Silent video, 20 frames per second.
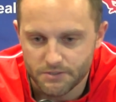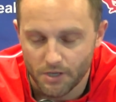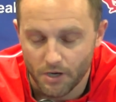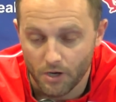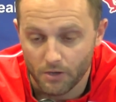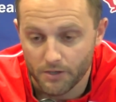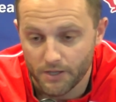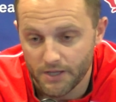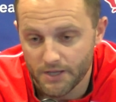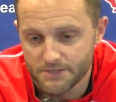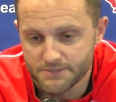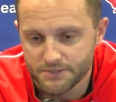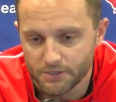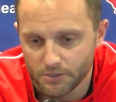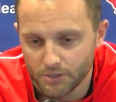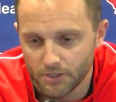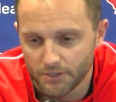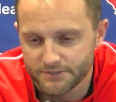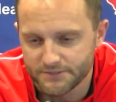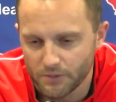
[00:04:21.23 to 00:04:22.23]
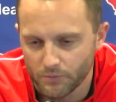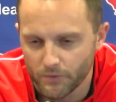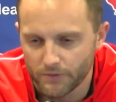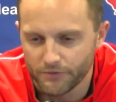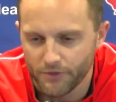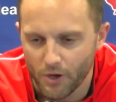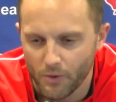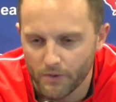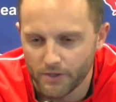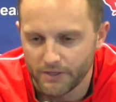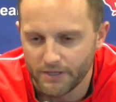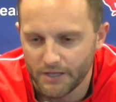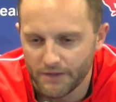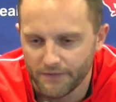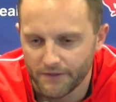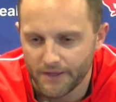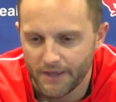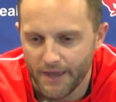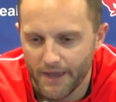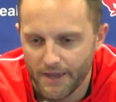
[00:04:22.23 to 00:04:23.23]
our kids the looks that we thought we'd get in
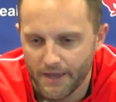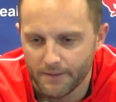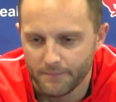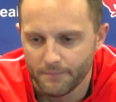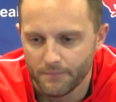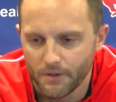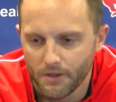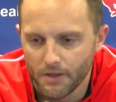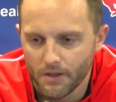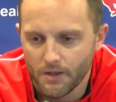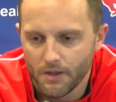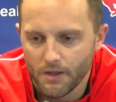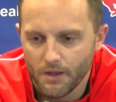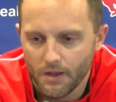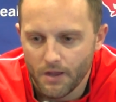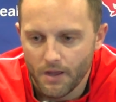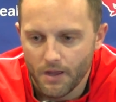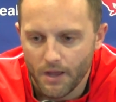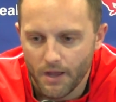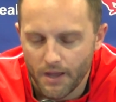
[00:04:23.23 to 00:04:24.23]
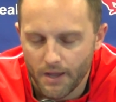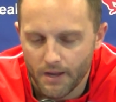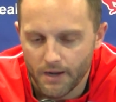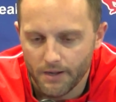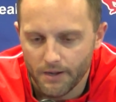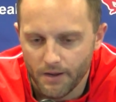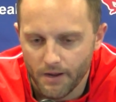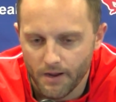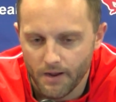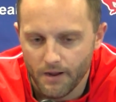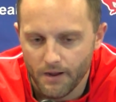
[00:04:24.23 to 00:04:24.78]
the game, and